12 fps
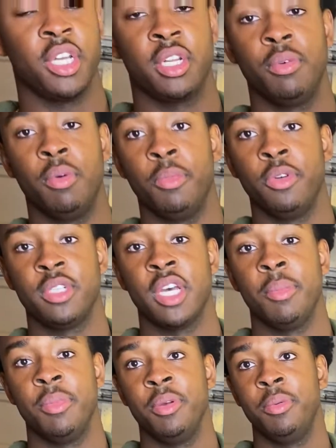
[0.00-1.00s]
it one more time
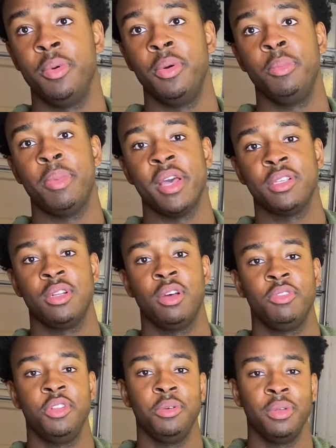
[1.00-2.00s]
and then we'll pass it off
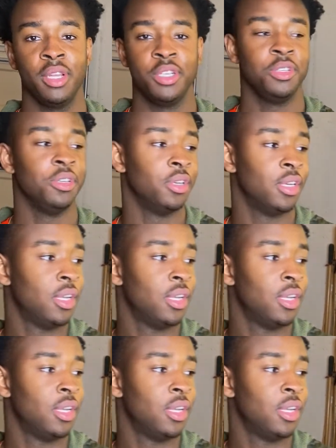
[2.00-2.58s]
to you and let you do it.